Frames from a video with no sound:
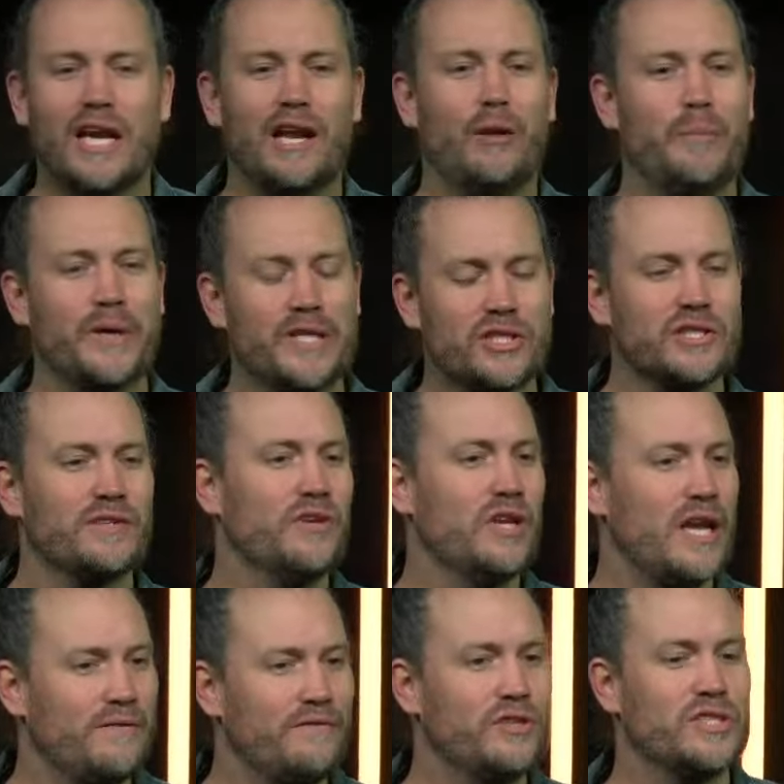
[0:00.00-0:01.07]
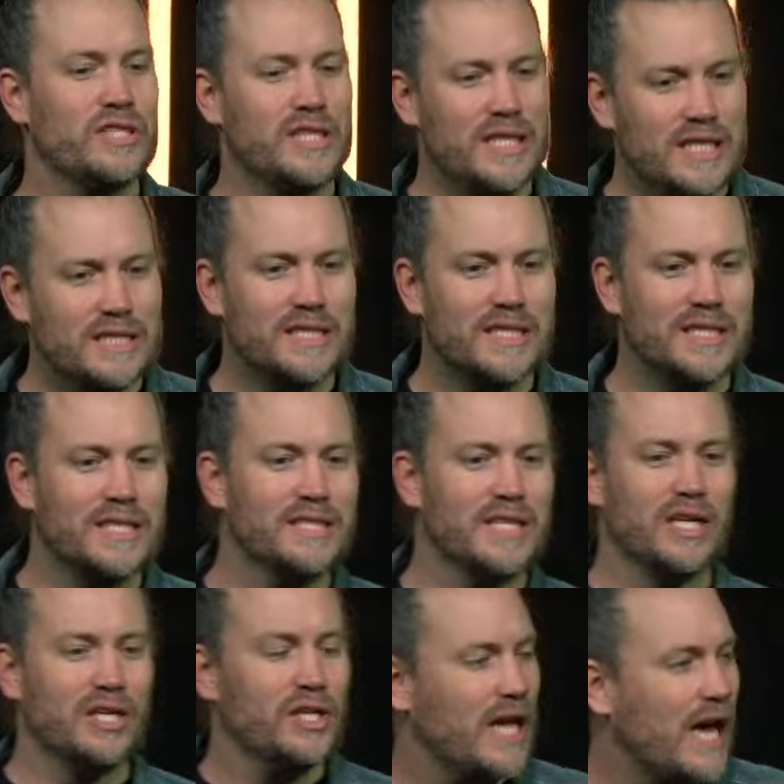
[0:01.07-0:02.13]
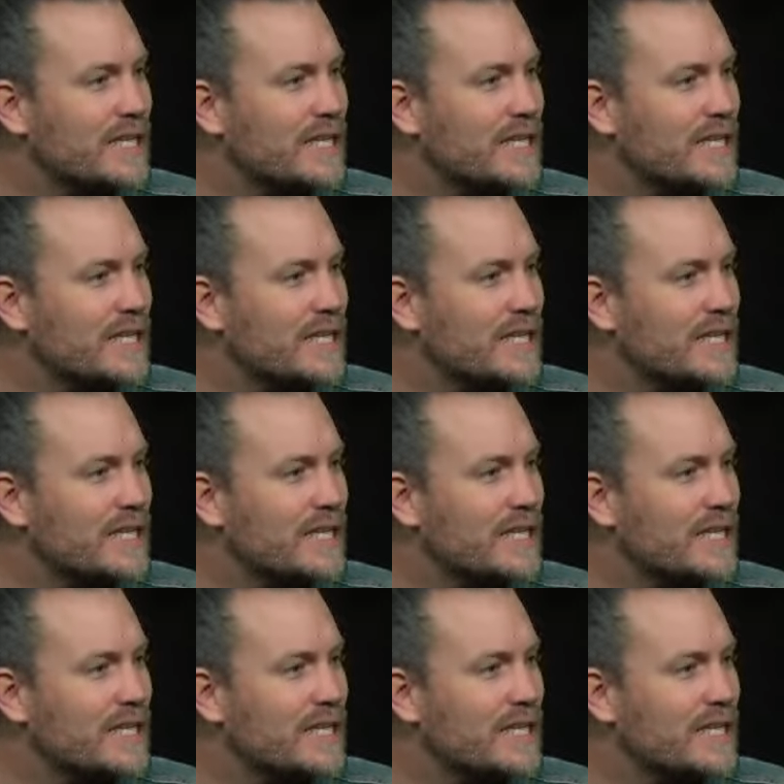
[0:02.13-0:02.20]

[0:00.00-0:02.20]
to get little pictures of your nephews and nieces and little